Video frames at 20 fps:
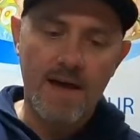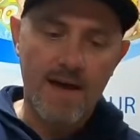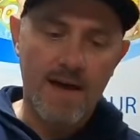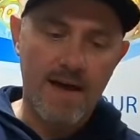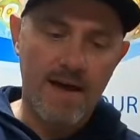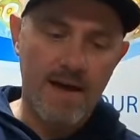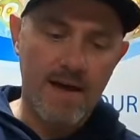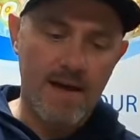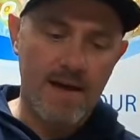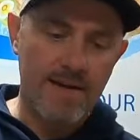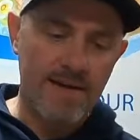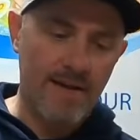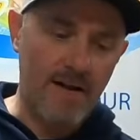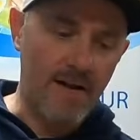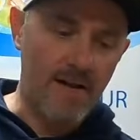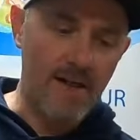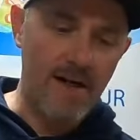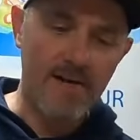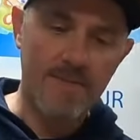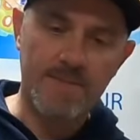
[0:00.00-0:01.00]
And
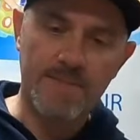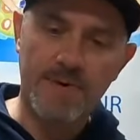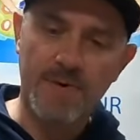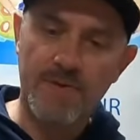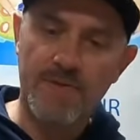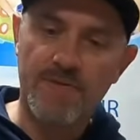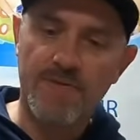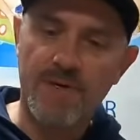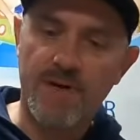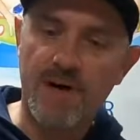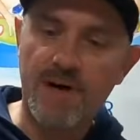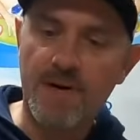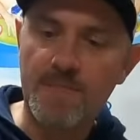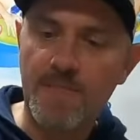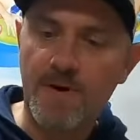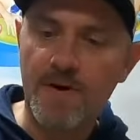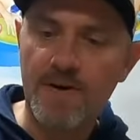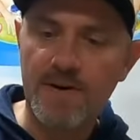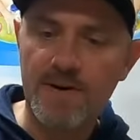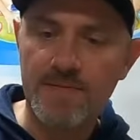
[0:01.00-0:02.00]
I'll have both
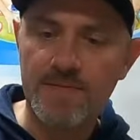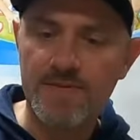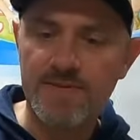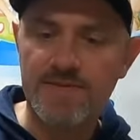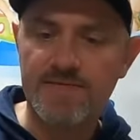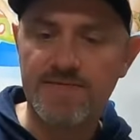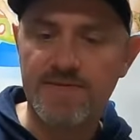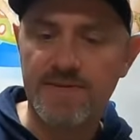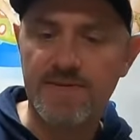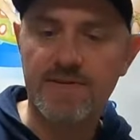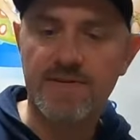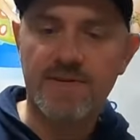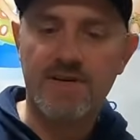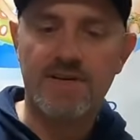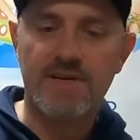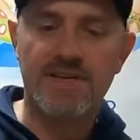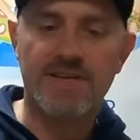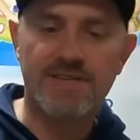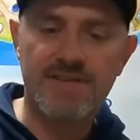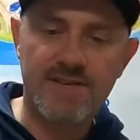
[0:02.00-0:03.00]
part numbers for
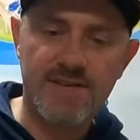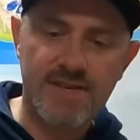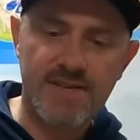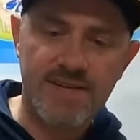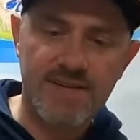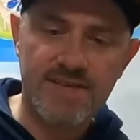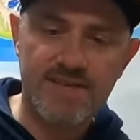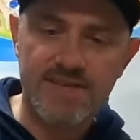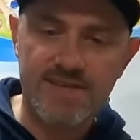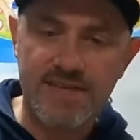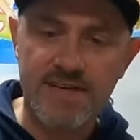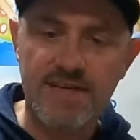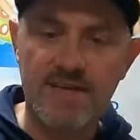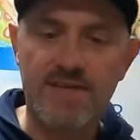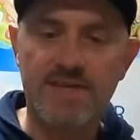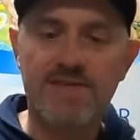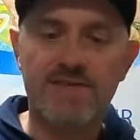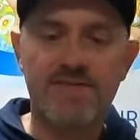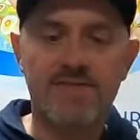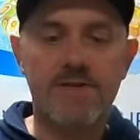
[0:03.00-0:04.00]
each of these in
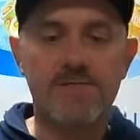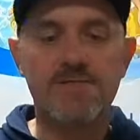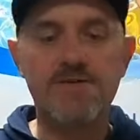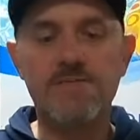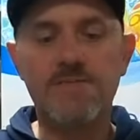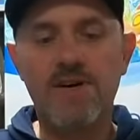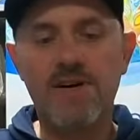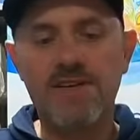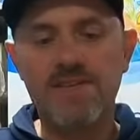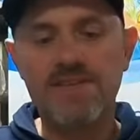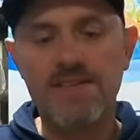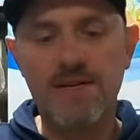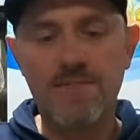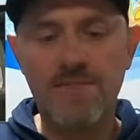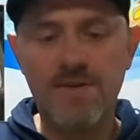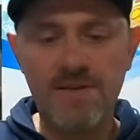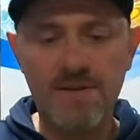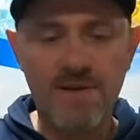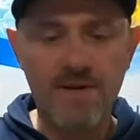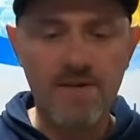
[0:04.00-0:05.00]
the description box down
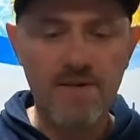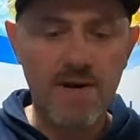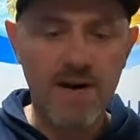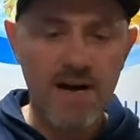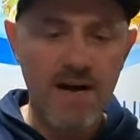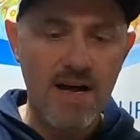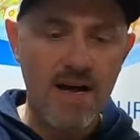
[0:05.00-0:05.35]
below.